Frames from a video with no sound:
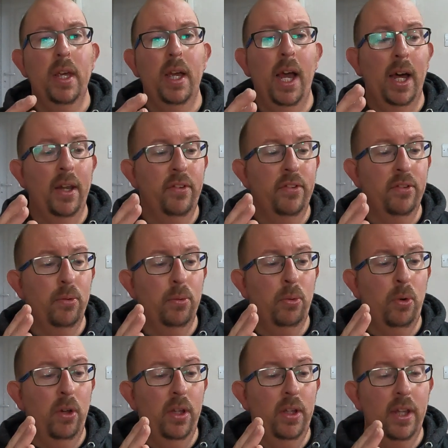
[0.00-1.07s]
and
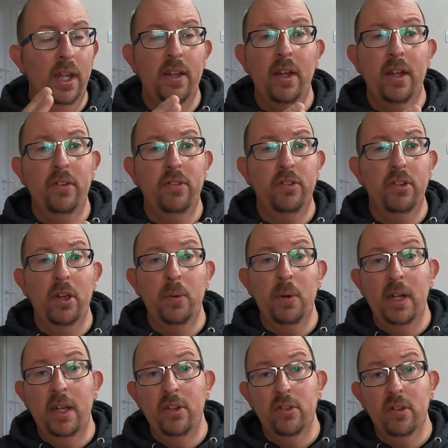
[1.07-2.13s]
what they then do
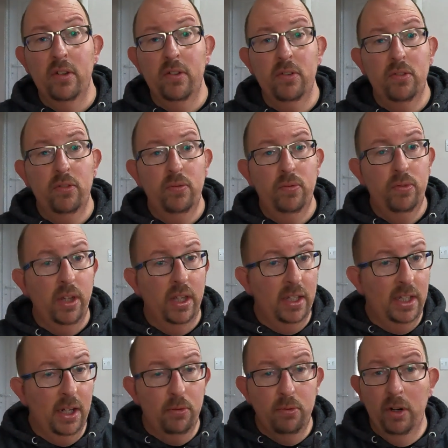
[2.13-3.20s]
is they
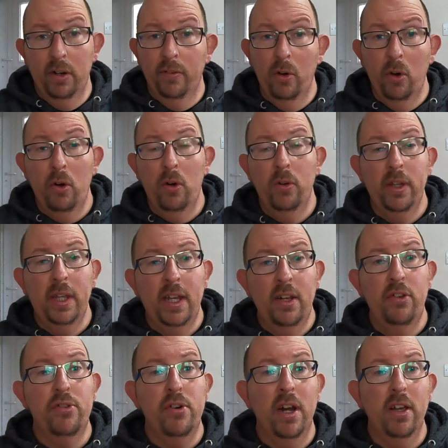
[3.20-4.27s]
get rid of all the
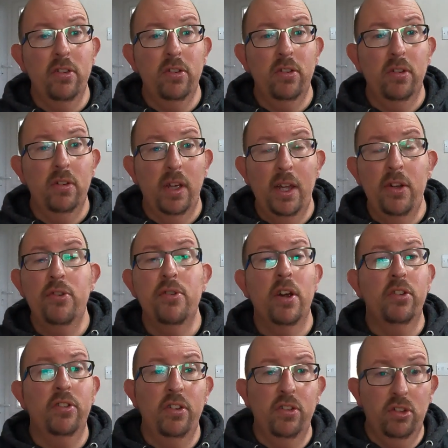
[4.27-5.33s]
interest.
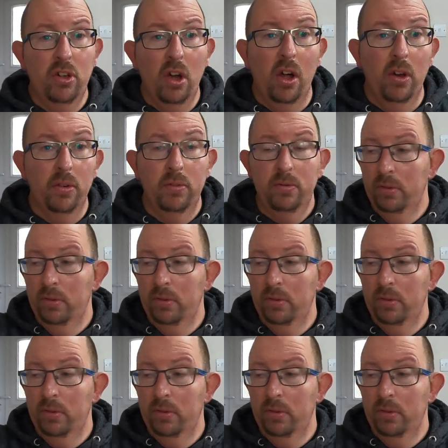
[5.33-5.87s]
Interest is gone.